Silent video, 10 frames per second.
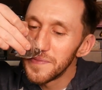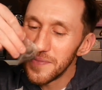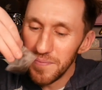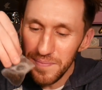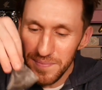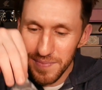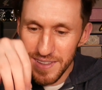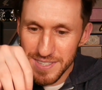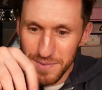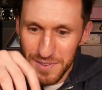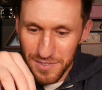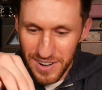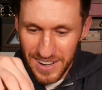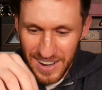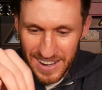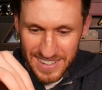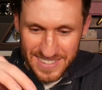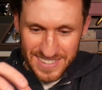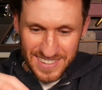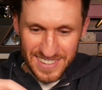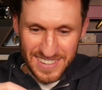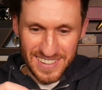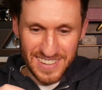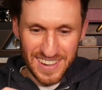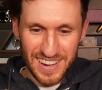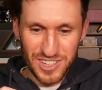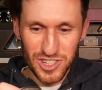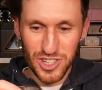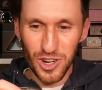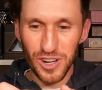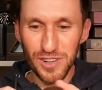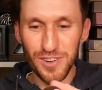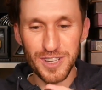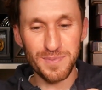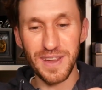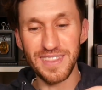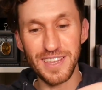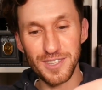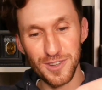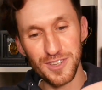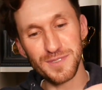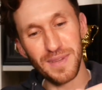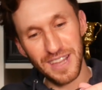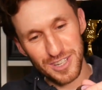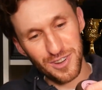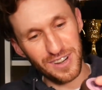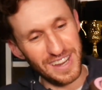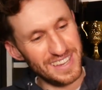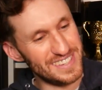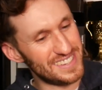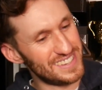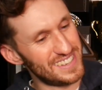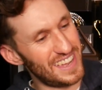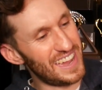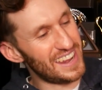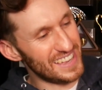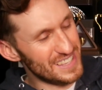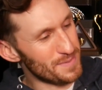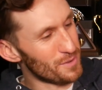They smell very nice. Chocolate raspberry. They do smell like chocolate. And I can smell